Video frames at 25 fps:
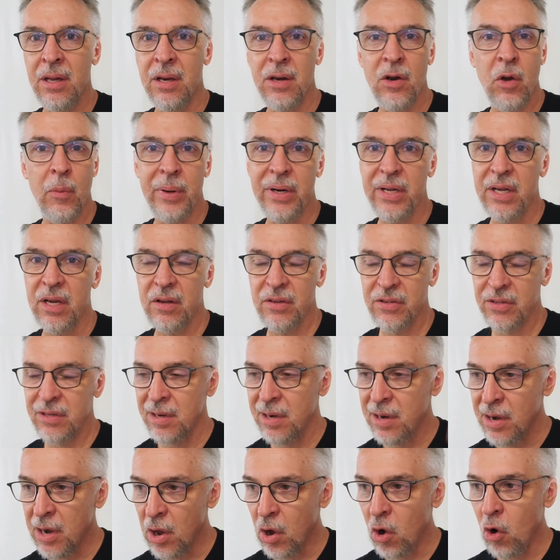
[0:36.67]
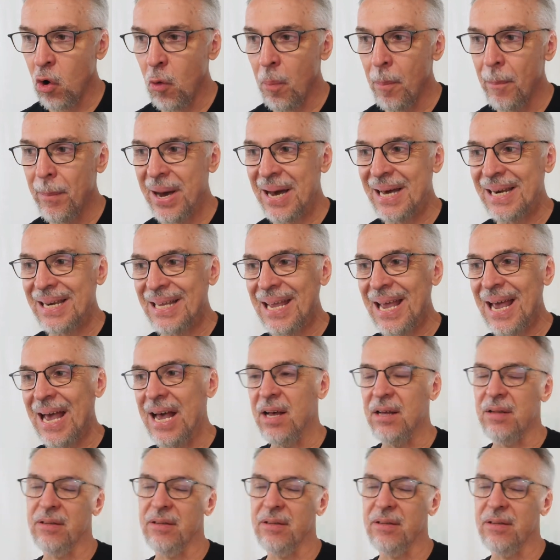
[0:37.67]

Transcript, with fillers: Nobody else on the